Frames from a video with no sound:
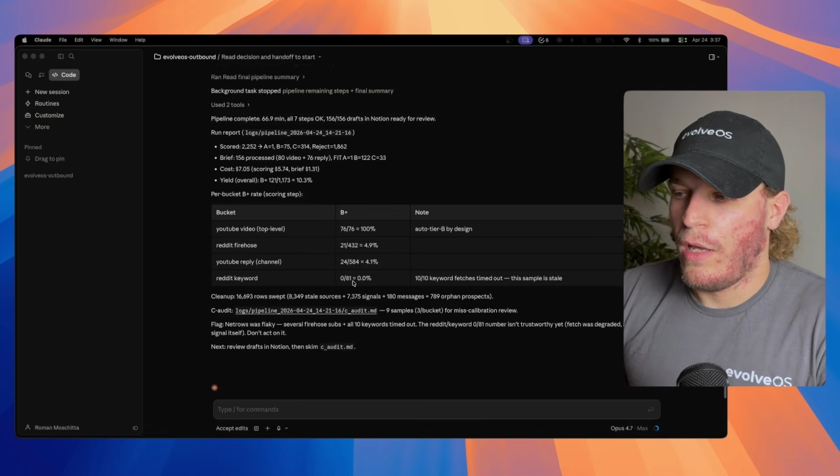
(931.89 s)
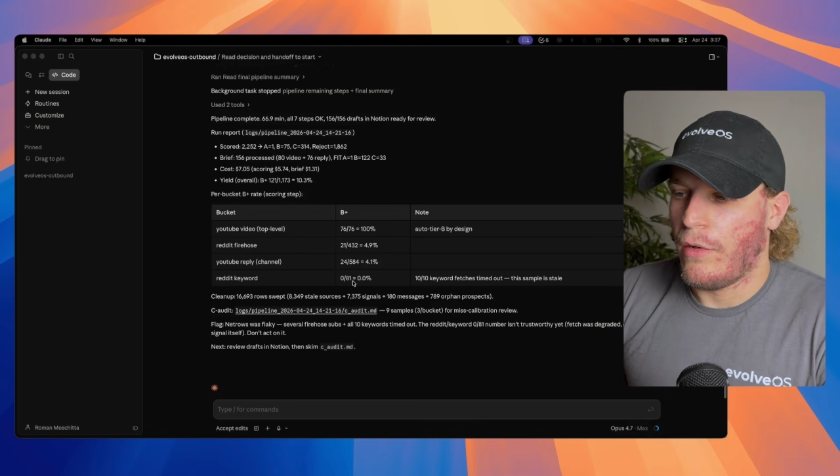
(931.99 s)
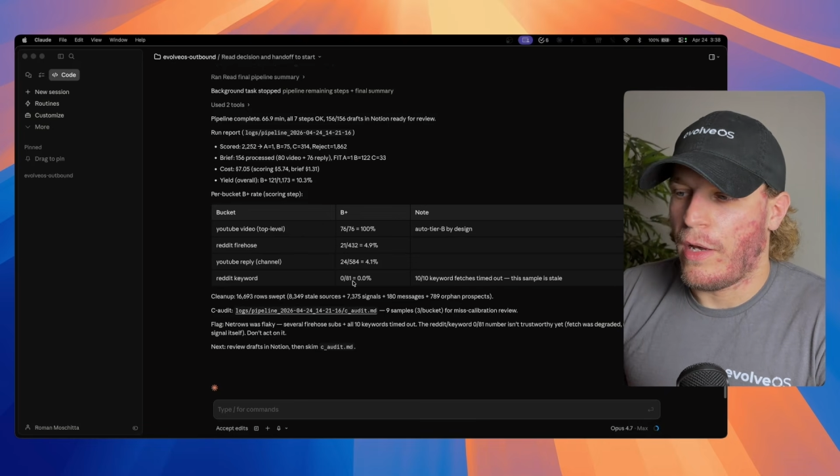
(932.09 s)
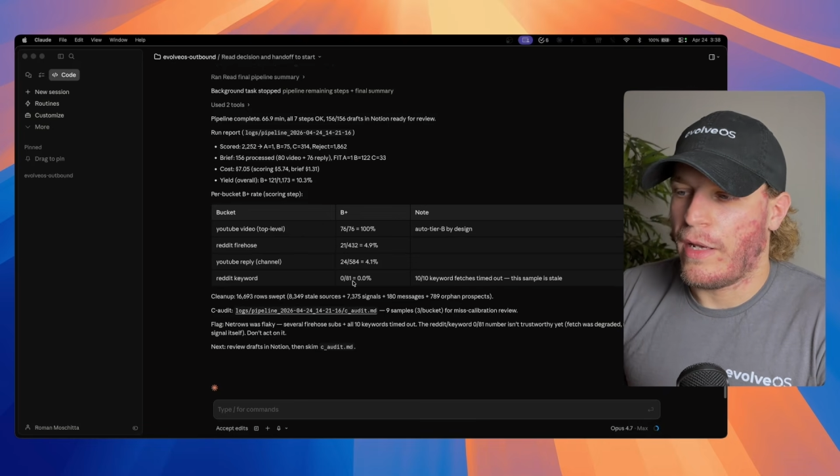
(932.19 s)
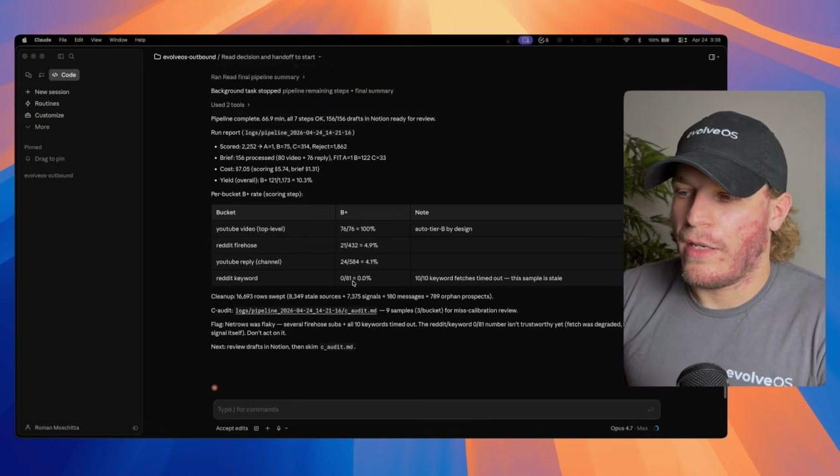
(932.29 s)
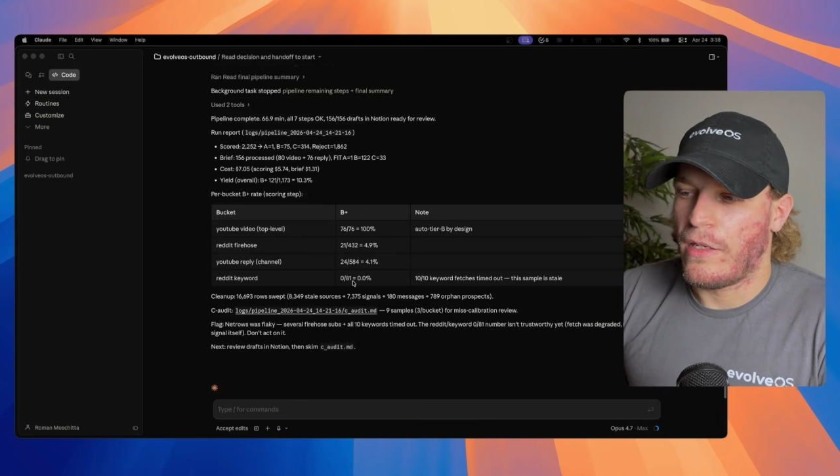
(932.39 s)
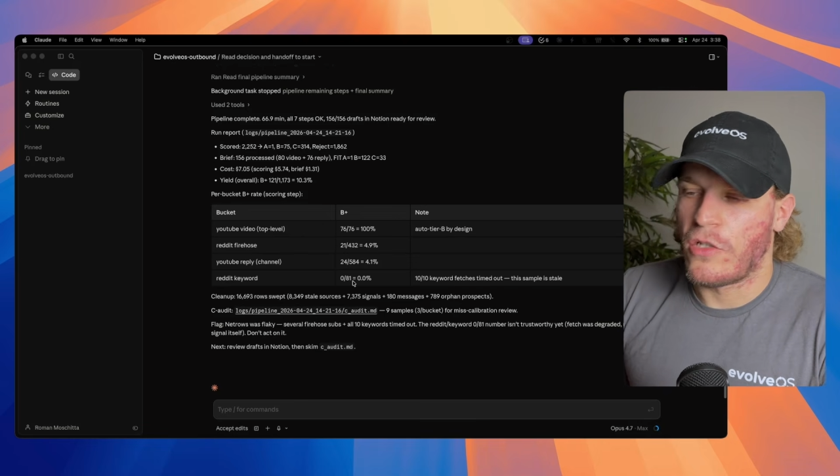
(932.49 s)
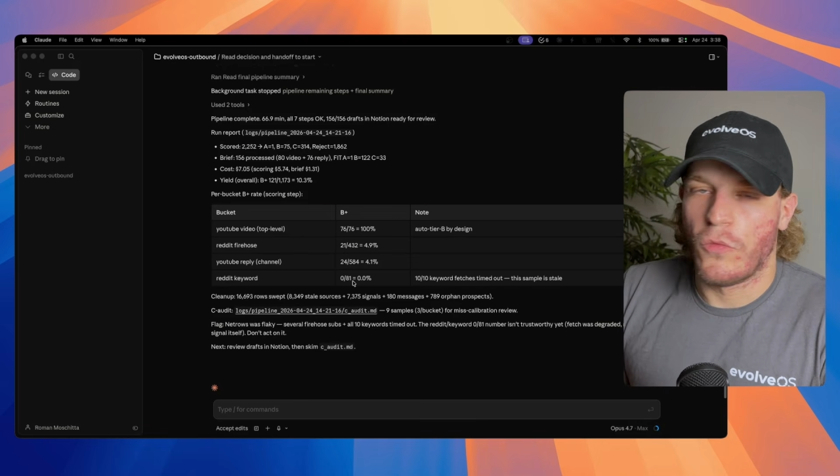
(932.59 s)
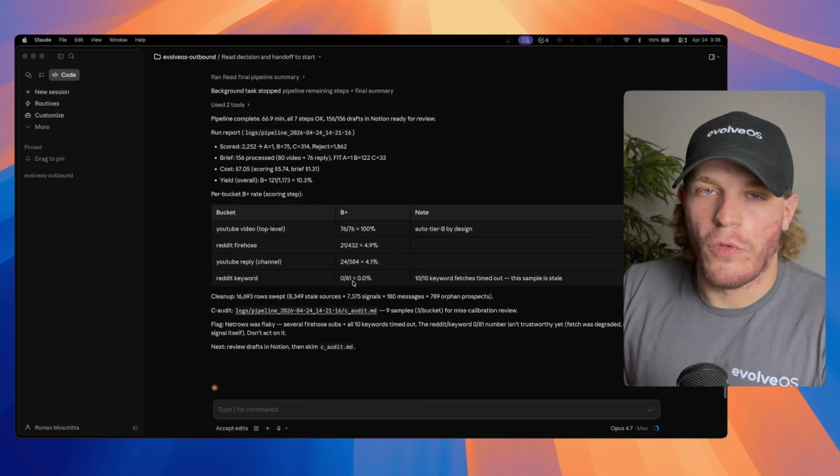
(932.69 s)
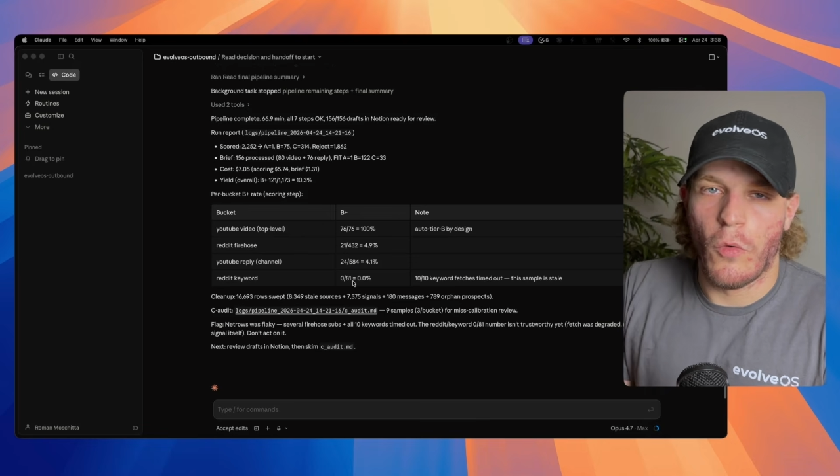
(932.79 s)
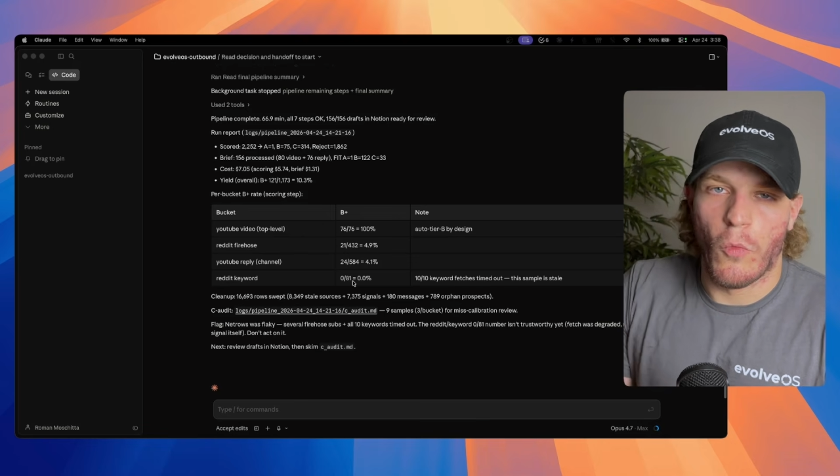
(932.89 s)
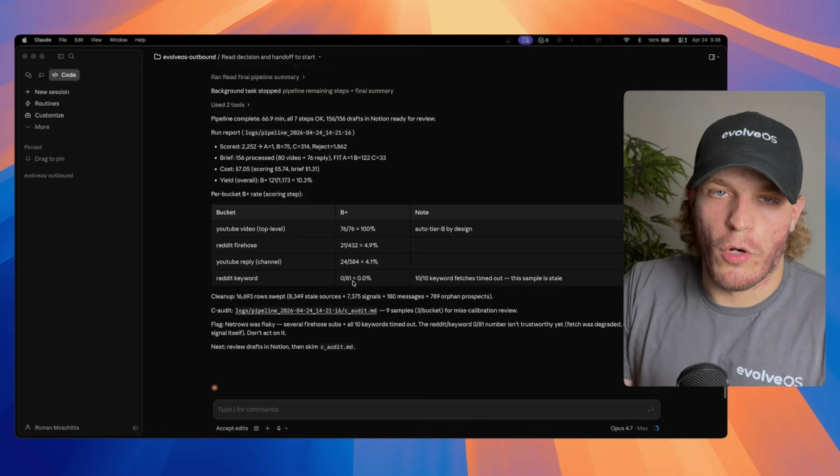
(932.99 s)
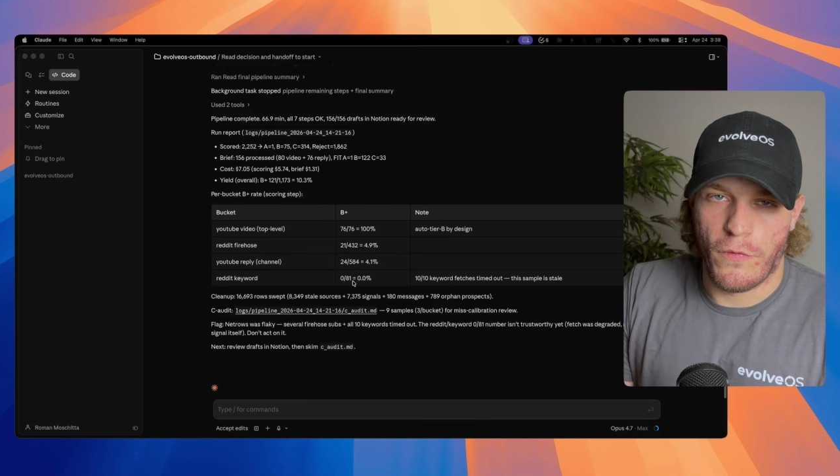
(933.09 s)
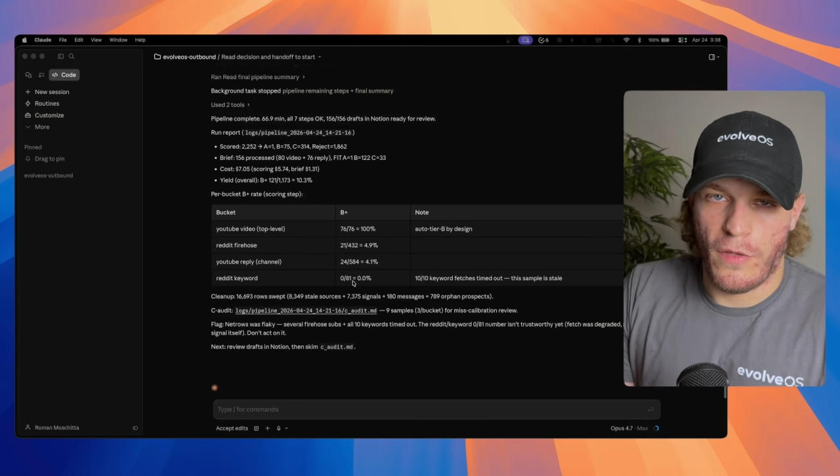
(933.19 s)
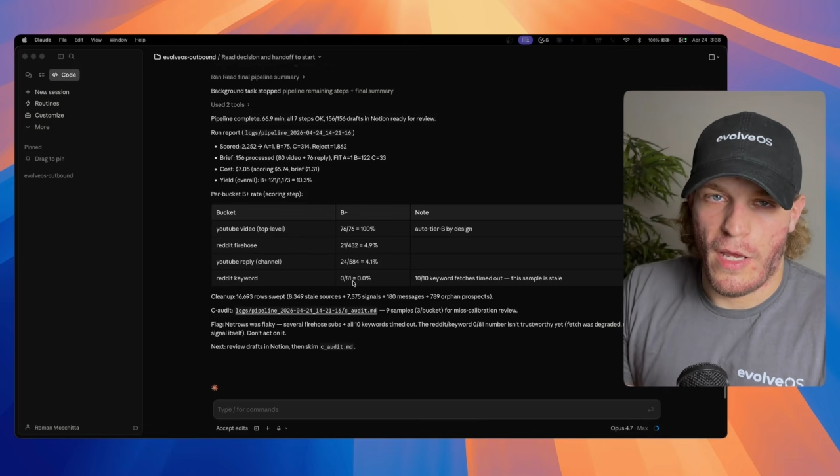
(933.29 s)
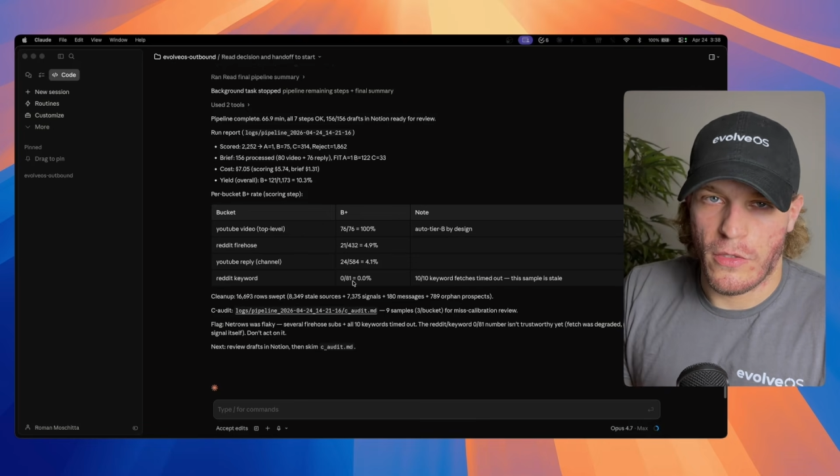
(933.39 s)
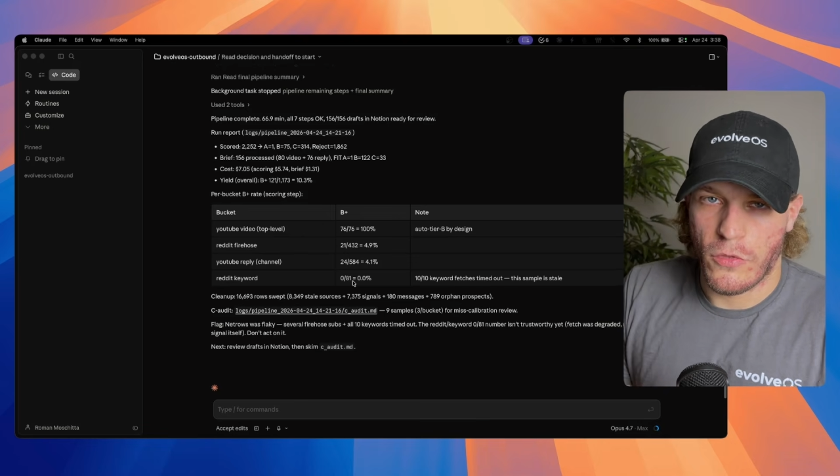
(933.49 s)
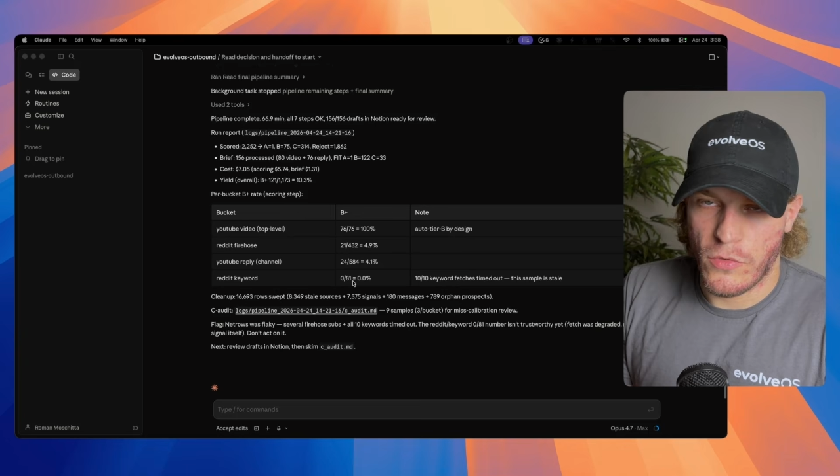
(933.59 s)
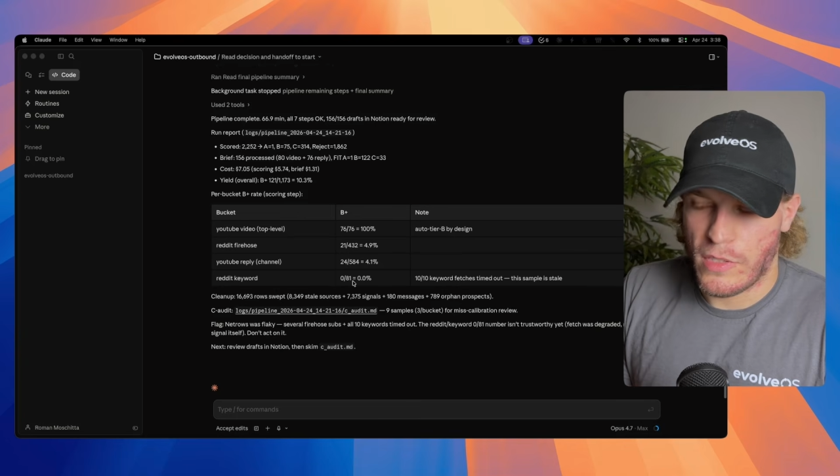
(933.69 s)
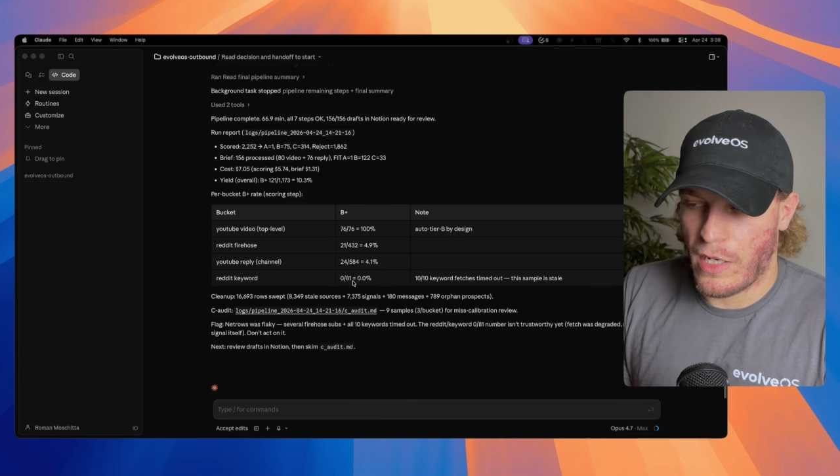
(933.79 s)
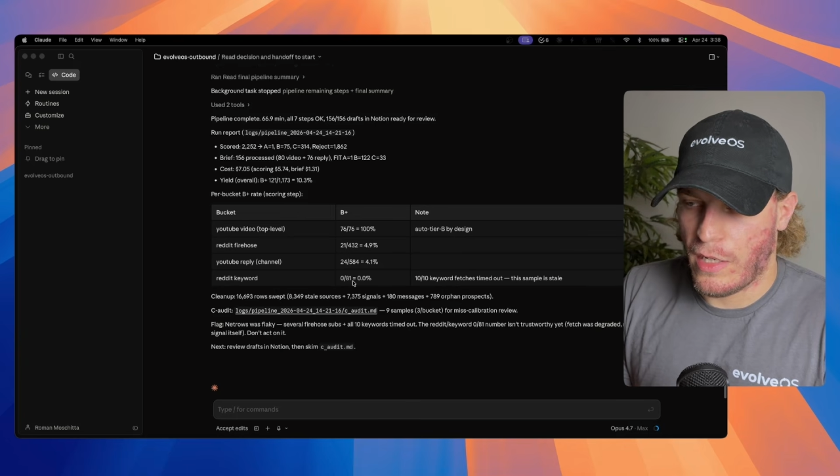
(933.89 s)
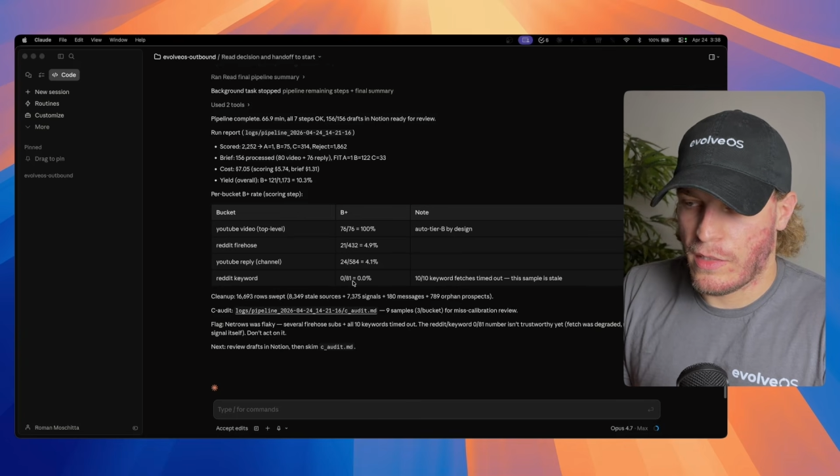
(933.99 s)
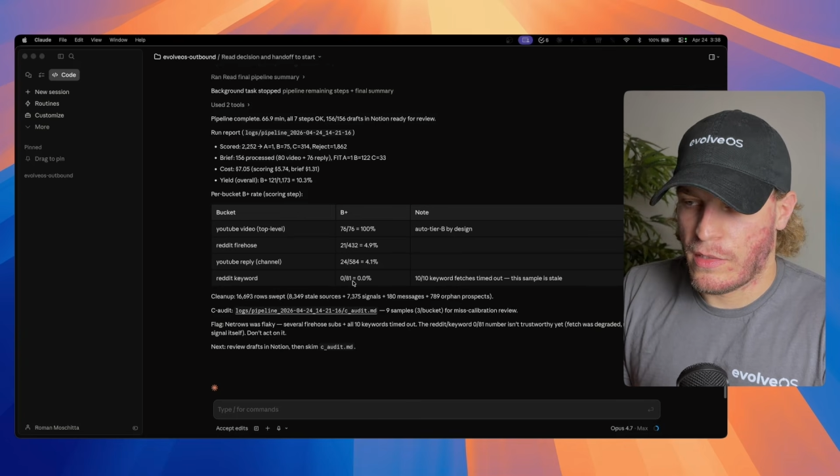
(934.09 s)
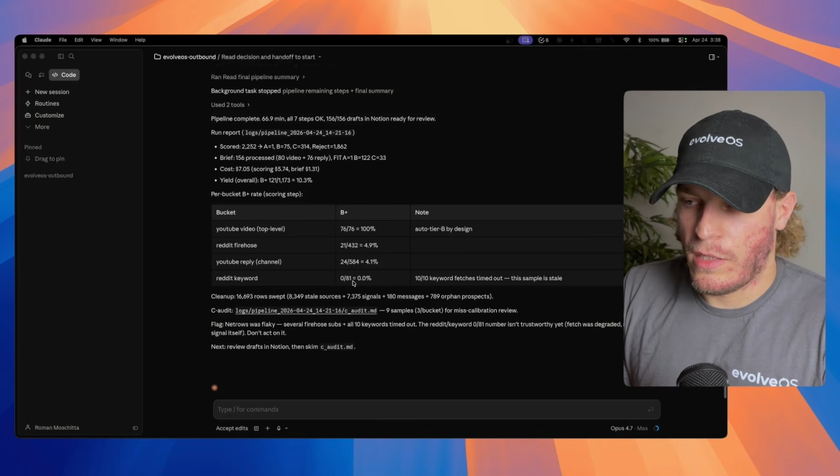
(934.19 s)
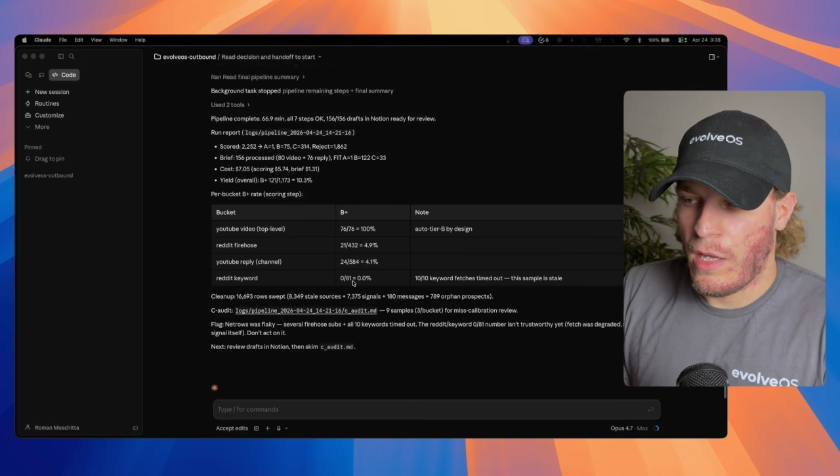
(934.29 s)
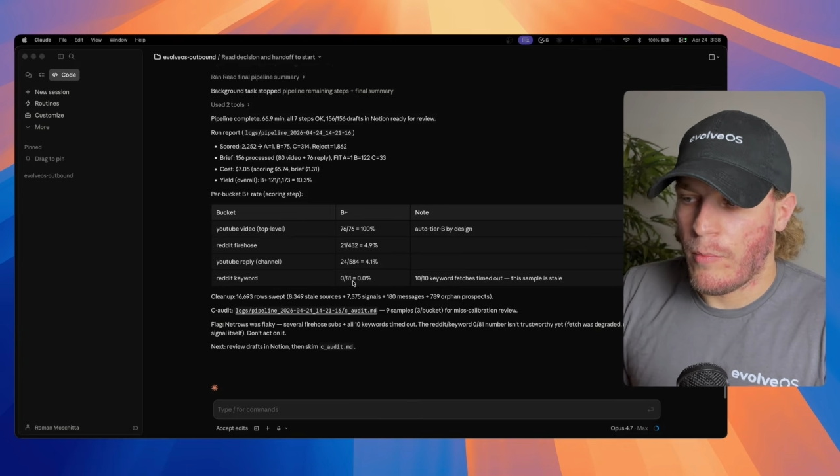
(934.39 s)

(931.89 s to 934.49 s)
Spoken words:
like it doesn't really work for that use case.